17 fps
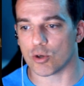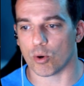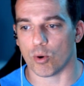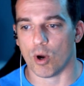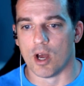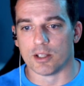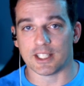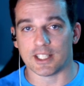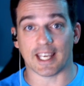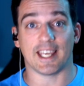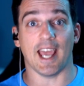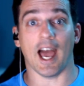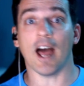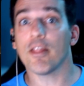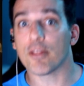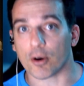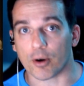So
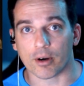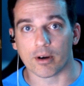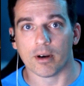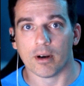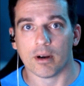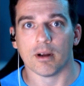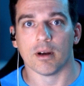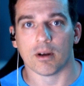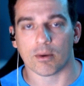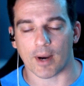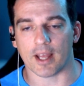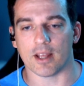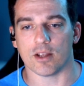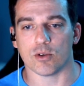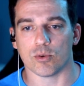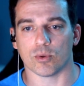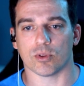together,
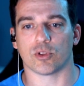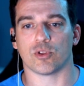right?